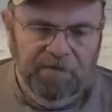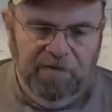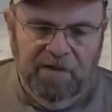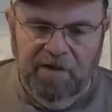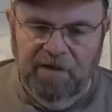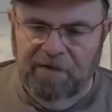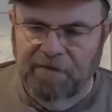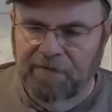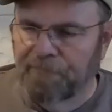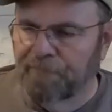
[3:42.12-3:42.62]

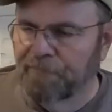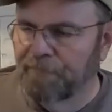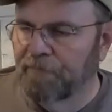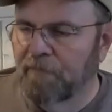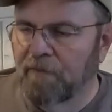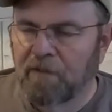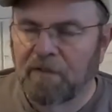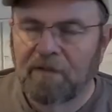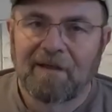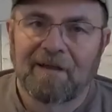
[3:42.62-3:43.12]
thing,
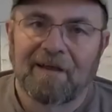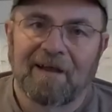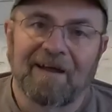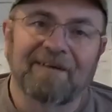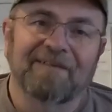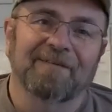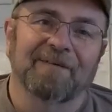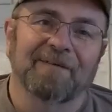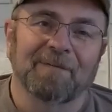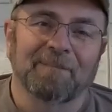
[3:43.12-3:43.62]

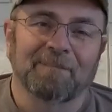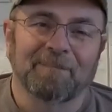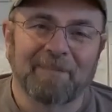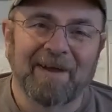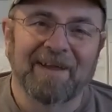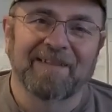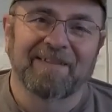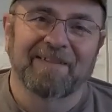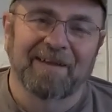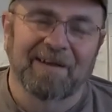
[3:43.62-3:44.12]
actually the
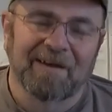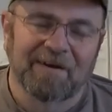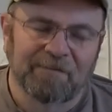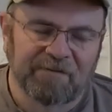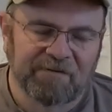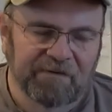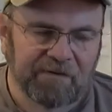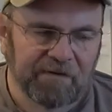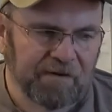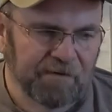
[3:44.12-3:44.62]
main thing I
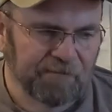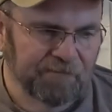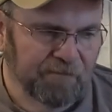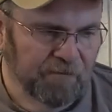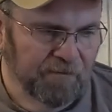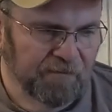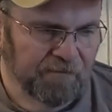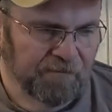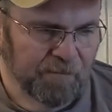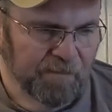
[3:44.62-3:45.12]
was looking
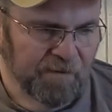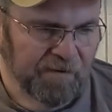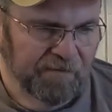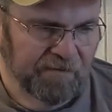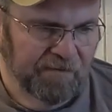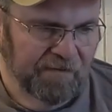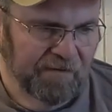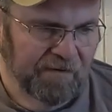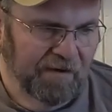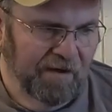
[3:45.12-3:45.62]
for
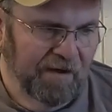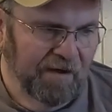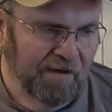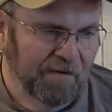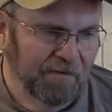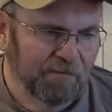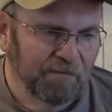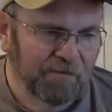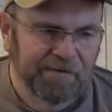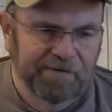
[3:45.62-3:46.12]
most of the
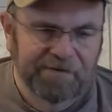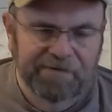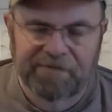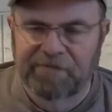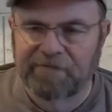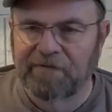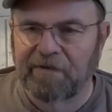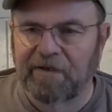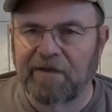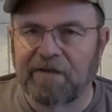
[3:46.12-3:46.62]
day
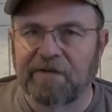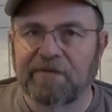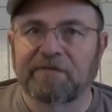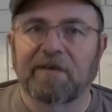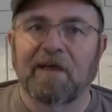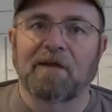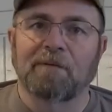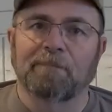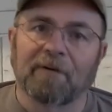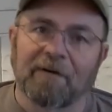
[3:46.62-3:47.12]
was a
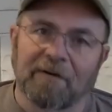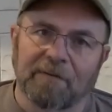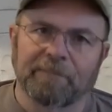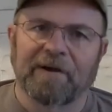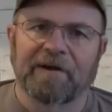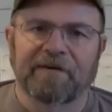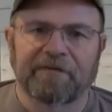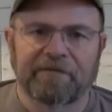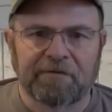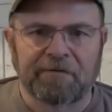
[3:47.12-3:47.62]
skate park
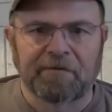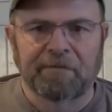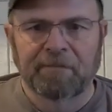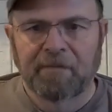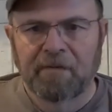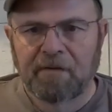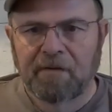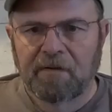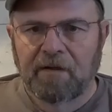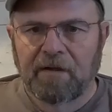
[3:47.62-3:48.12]
basher.
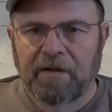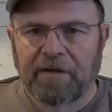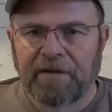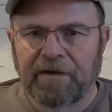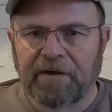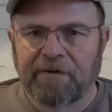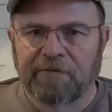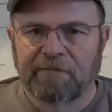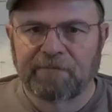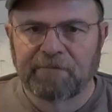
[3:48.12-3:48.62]

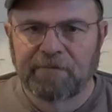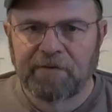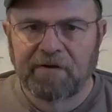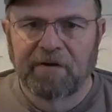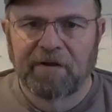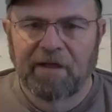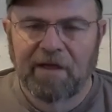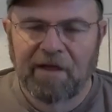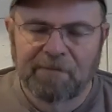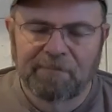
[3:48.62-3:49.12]
And I
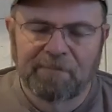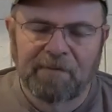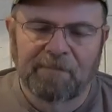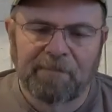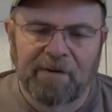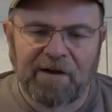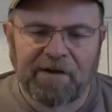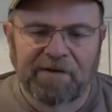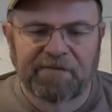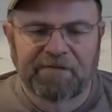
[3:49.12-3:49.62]
really had my
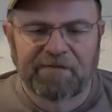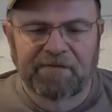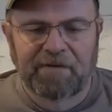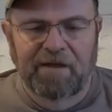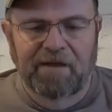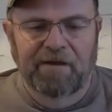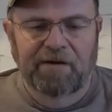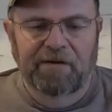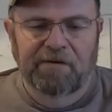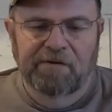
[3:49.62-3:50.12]
mind
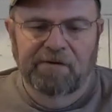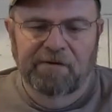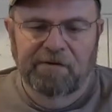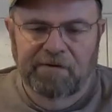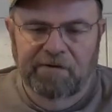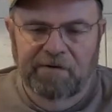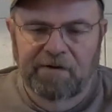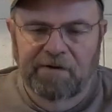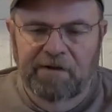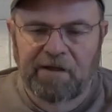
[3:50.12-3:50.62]
set
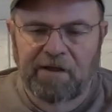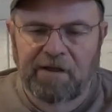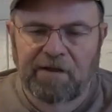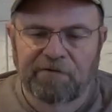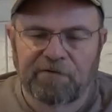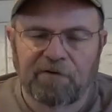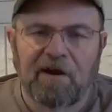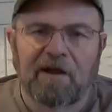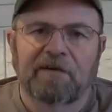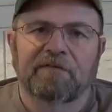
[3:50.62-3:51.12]
on a
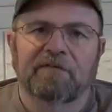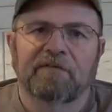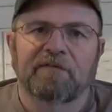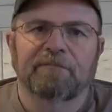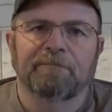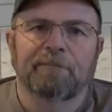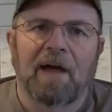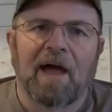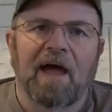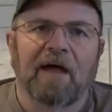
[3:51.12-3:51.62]

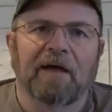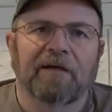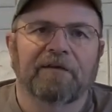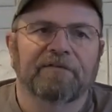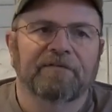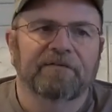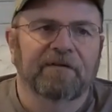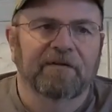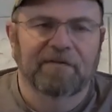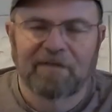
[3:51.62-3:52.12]
Traxxas
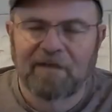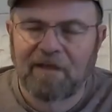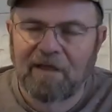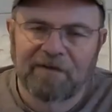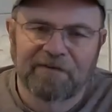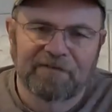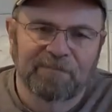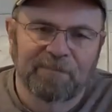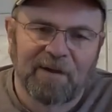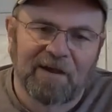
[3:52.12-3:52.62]
Max, not the
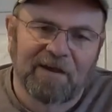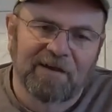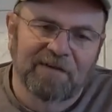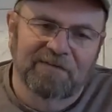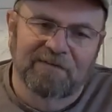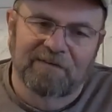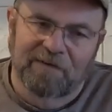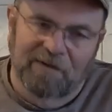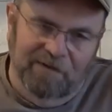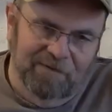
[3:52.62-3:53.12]
X
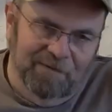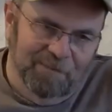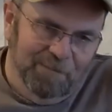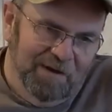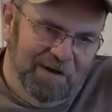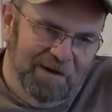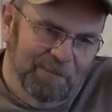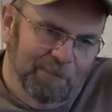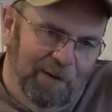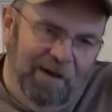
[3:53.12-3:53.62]
Max and not the
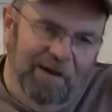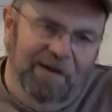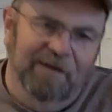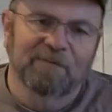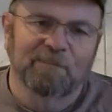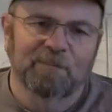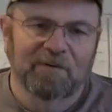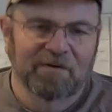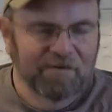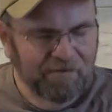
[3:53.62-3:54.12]
Mini
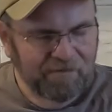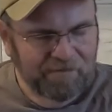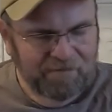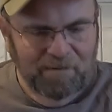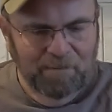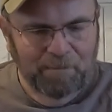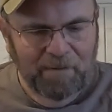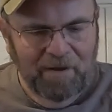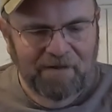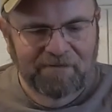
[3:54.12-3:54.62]
Max, but just
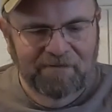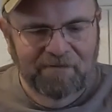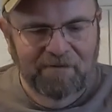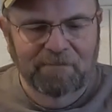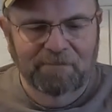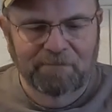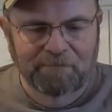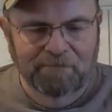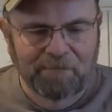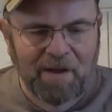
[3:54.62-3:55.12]
the
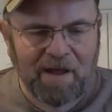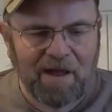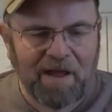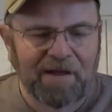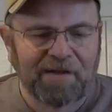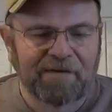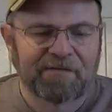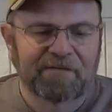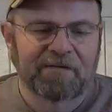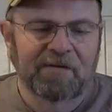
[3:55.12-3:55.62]
basic
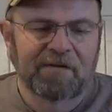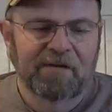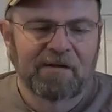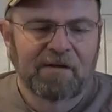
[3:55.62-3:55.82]
Max.